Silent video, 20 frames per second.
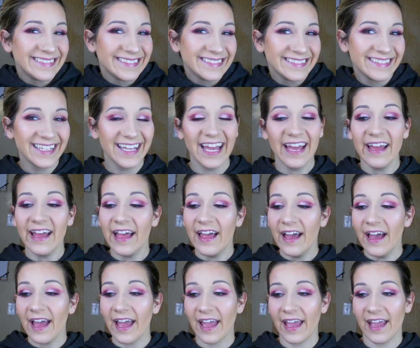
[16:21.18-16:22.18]

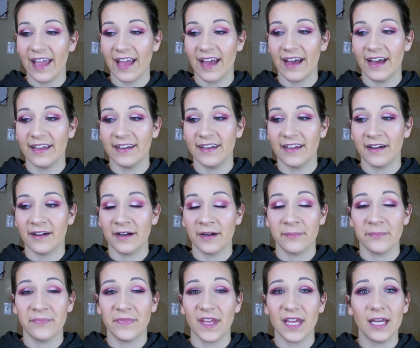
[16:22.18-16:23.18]
Aww.
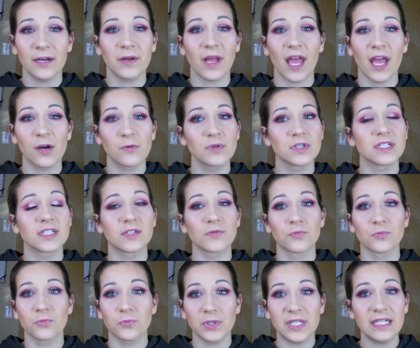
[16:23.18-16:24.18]
And it was
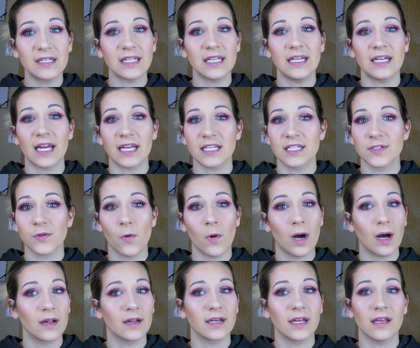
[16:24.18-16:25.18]
really nice
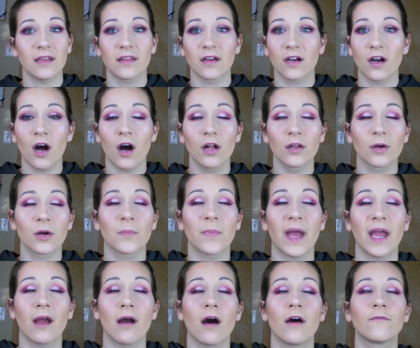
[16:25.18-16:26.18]
quality. The color
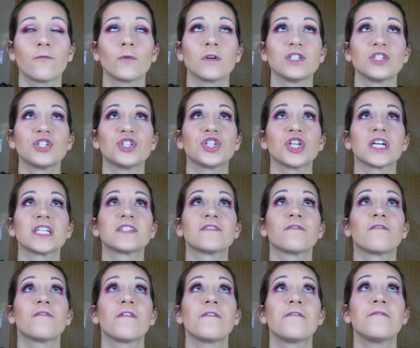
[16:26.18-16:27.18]
payoff was just
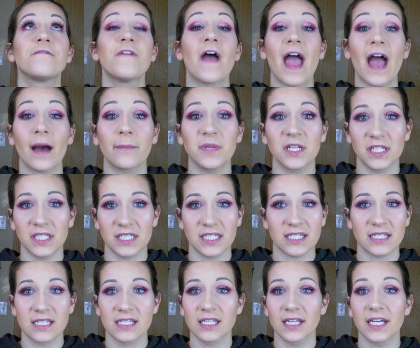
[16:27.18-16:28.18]

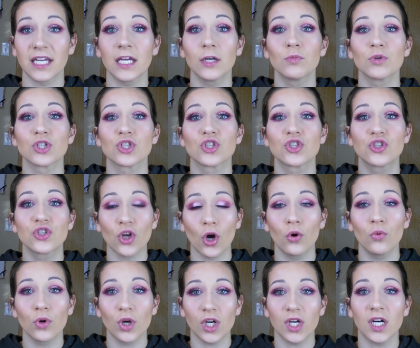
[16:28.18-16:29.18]
fabulous. Like, it was
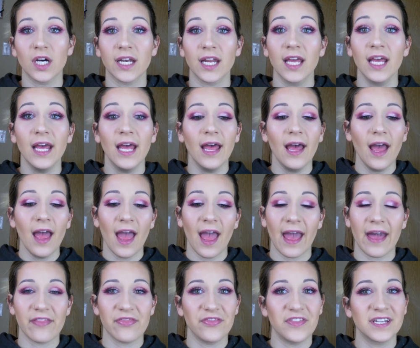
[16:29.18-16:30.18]
so good.
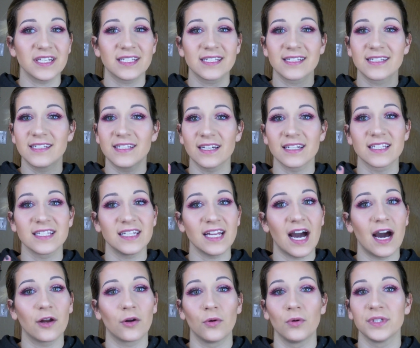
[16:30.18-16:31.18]
And this does
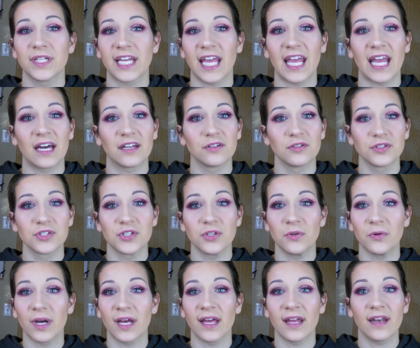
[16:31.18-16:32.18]
not hold a candle
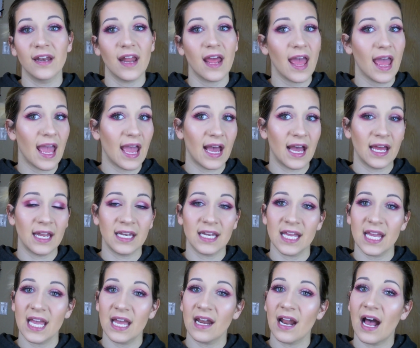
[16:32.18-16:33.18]
to it. And
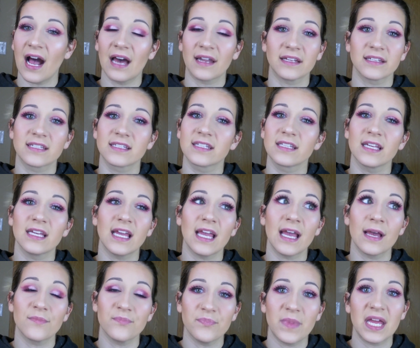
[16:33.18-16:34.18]
it honestly,
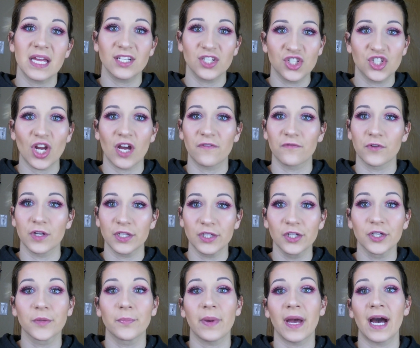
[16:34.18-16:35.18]
it makes Jeffrey
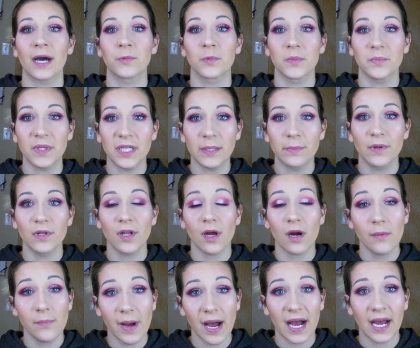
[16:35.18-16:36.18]
look bad when people
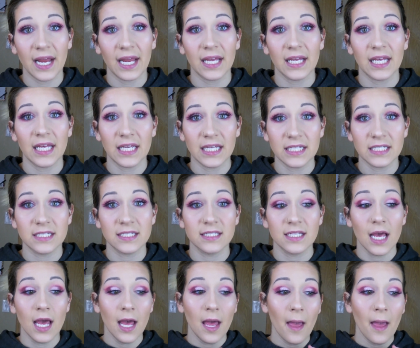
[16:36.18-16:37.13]
are buying his